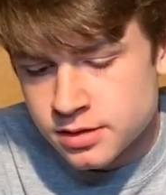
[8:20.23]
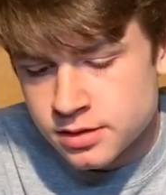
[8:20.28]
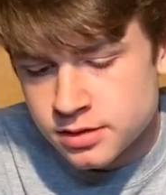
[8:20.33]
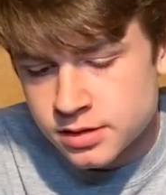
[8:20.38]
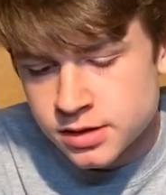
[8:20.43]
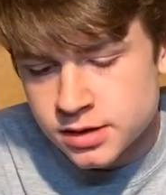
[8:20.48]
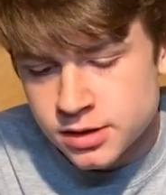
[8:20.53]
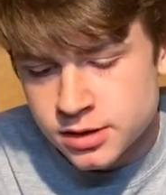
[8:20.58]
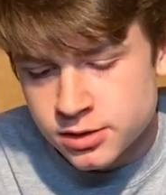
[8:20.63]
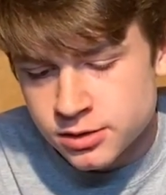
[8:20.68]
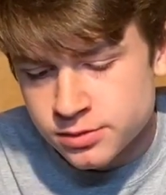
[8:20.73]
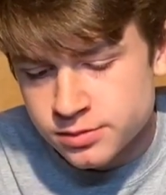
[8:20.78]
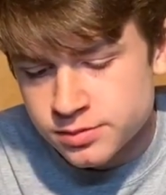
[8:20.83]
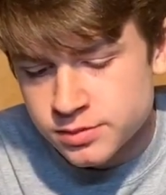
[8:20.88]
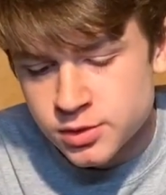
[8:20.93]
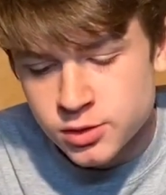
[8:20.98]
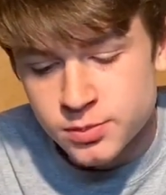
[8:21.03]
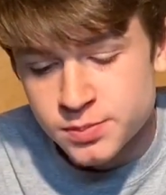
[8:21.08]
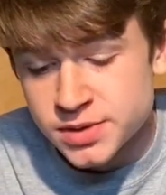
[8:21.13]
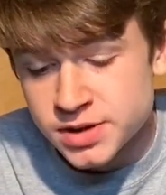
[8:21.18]
you know,
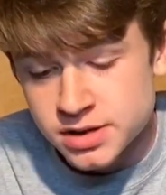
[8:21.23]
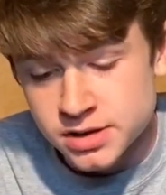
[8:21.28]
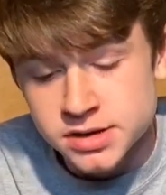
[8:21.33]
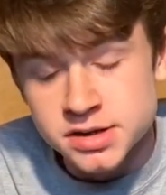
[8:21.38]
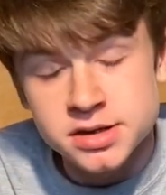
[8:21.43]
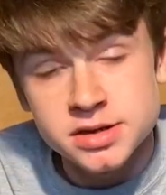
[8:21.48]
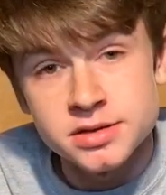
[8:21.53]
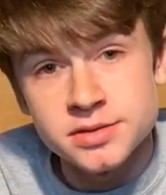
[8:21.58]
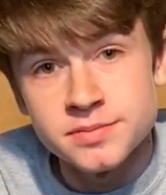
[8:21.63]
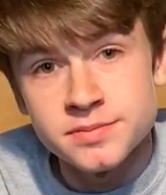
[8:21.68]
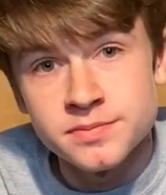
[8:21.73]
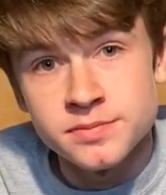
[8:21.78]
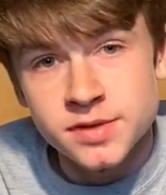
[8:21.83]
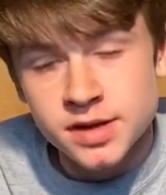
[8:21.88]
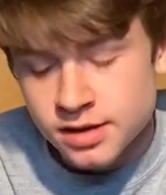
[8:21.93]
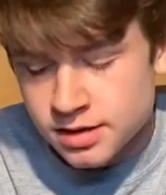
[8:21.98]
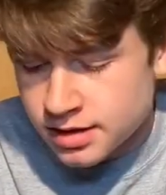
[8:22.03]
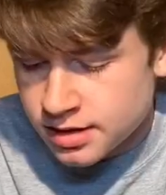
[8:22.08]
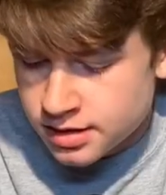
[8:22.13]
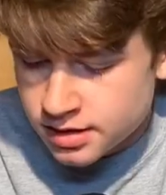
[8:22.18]
they're Beats.
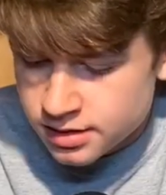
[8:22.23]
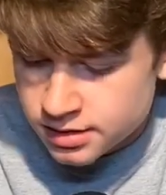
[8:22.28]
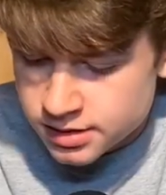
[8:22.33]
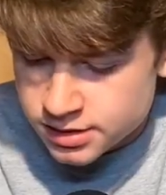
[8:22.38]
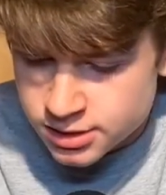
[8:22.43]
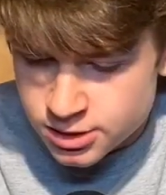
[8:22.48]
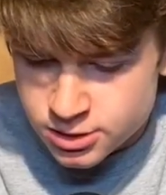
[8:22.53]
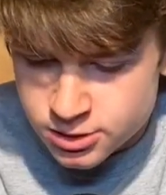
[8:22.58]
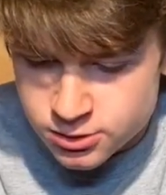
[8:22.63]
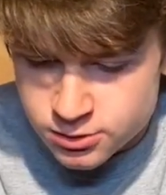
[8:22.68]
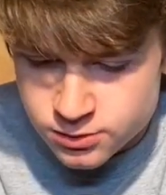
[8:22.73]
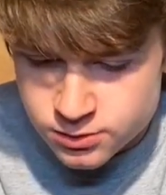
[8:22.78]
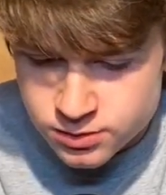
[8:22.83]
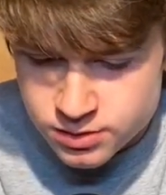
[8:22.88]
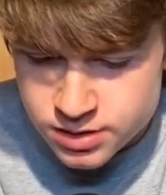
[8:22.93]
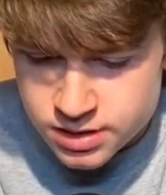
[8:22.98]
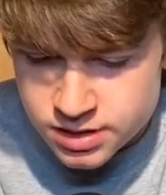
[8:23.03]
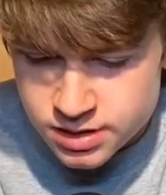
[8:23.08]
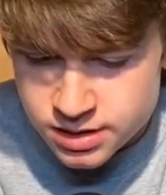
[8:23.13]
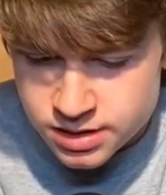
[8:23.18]
You know,
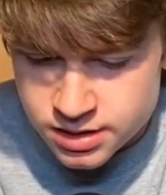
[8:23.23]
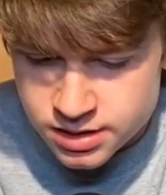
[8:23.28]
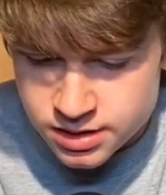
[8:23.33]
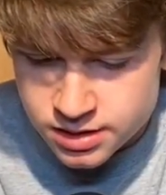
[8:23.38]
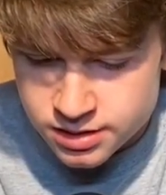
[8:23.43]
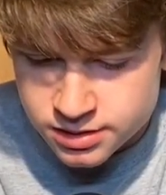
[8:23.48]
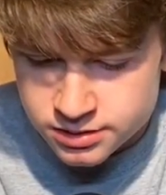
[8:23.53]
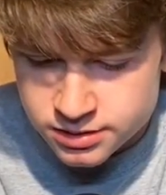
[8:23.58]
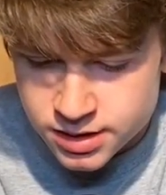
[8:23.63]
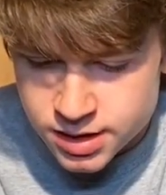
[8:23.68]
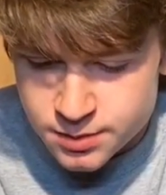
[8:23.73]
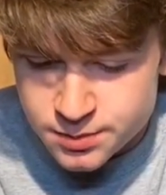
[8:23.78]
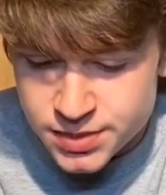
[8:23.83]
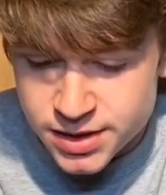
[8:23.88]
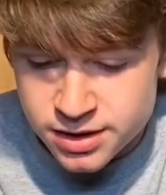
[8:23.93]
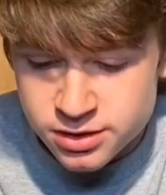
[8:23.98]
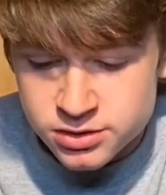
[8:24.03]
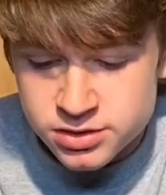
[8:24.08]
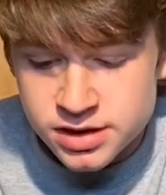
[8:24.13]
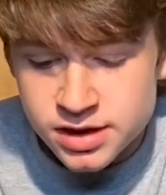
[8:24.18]

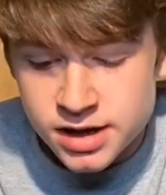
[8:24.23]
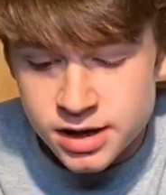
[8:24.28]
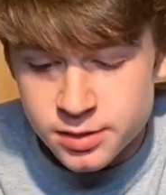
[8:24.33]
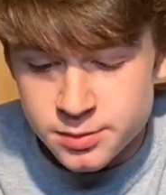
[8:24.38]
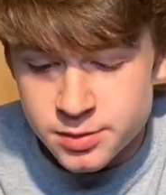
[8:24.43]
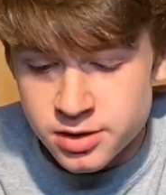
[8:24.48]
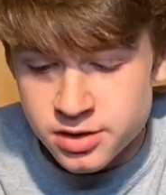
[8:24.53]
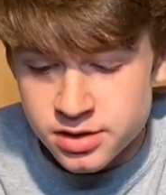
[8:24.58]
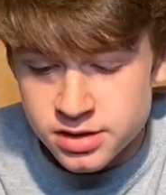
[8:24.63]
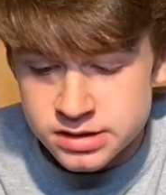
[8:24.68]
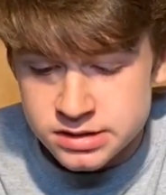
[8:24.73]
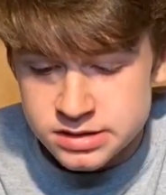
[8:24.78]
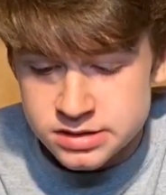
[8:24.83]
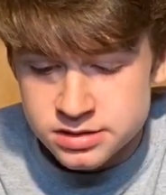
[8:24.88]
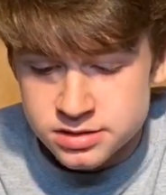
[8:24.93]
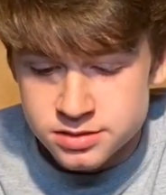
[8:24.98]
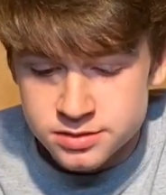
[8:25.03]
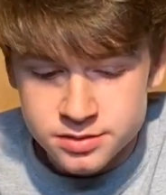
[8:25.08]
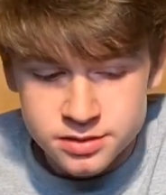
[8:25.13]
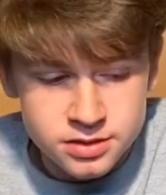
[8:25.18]
compared to the
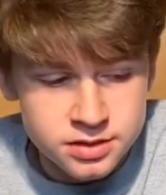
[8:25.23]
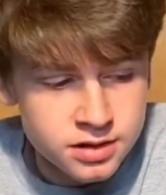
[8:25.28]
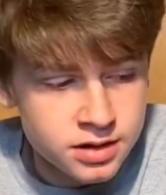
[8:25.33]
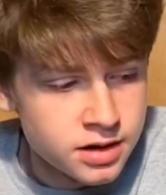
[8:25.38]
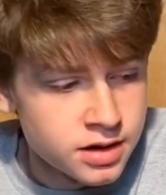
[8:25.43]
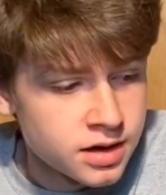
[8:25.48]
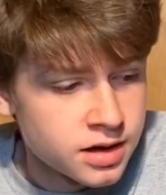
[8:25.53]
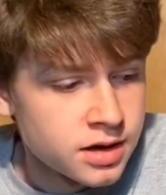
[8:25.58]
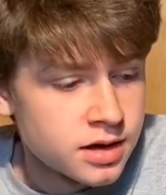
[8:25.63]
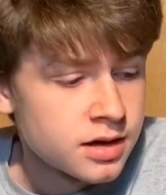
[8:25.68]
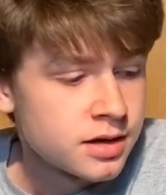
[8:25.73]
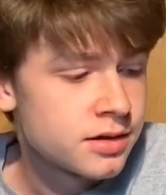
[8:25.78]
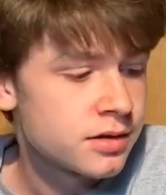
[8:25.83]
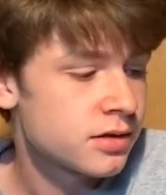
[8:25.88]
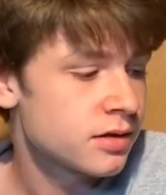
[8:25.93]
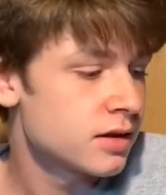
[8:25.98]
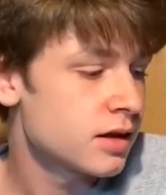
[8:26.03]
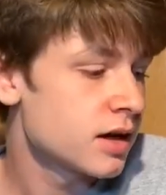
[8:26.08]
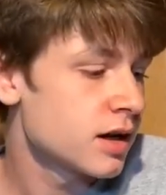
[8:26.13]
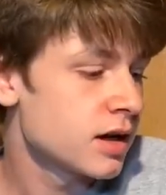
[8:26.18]
AirPods,
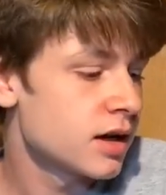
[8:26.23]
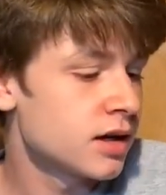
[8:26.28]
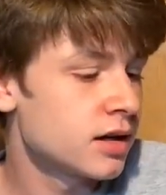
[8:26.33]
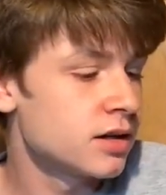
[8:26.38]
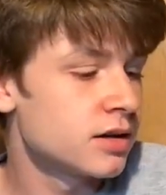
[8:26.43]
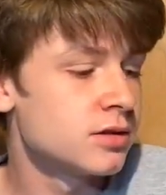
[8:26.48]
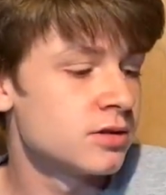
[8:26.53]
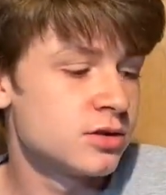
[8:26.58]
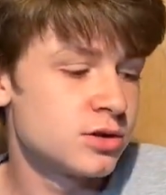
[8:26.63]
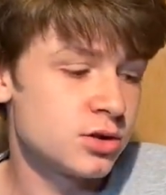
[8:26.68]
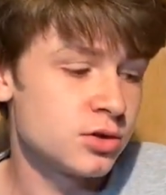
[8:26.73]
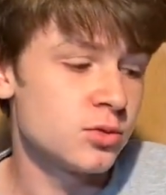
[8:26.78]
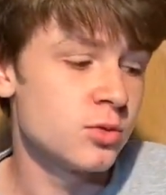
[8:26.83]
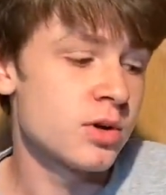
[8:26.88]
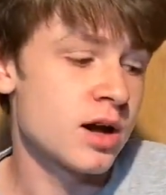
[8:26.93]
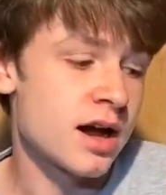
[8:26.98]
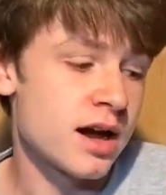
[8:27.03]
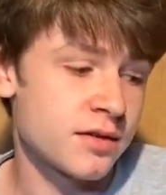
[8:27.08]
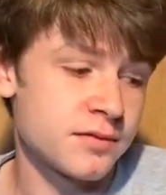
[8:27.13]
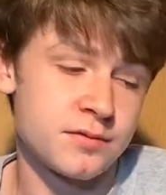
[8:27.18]
they do
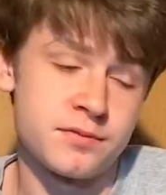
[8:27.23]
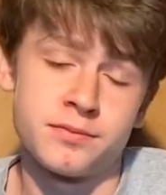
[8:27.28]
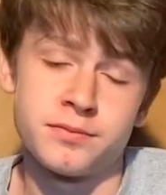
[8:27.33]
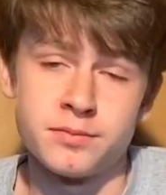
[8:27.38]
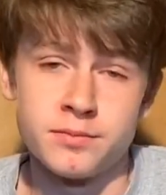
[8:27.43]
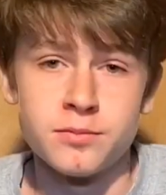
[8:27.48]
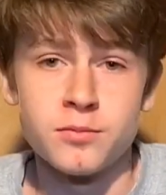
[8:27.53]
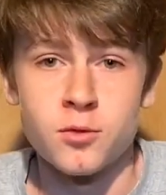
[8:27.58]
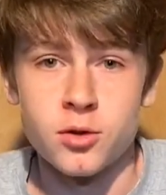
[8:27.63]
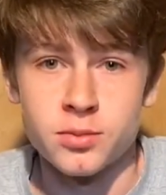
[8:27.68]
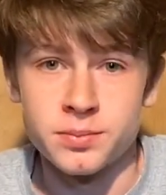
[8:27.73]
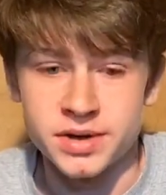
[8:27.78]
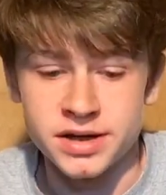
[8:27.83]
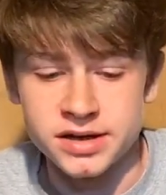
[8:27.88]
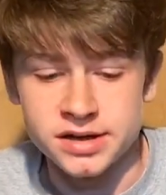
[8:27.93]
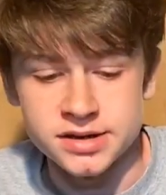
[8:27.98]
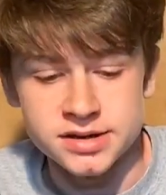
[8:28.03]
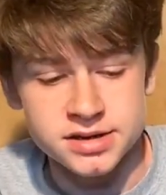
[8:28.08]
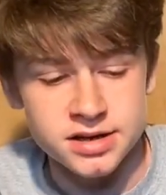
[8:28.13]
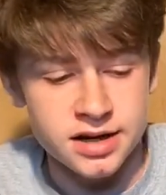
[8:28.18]
have more
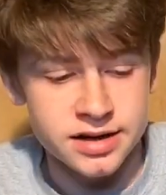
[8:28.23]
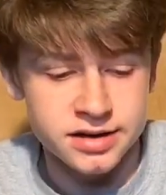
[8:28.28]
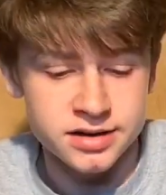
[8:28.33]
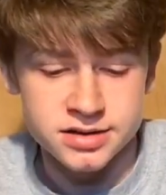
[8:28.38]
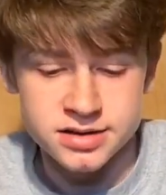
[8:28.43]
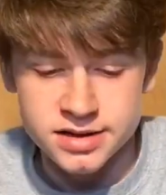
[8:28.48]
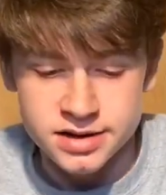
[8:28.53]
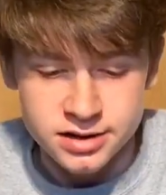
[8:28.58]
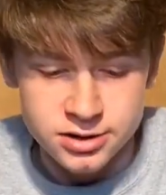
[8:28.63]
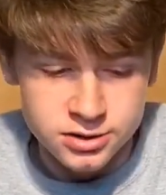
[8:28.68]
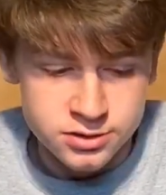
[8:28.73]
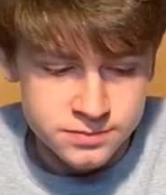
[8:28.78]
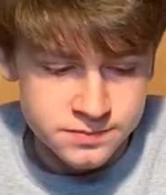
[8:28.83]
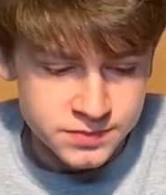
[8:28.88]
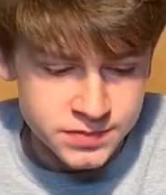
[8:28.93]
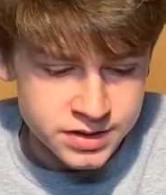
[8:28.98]
bass, I can tell.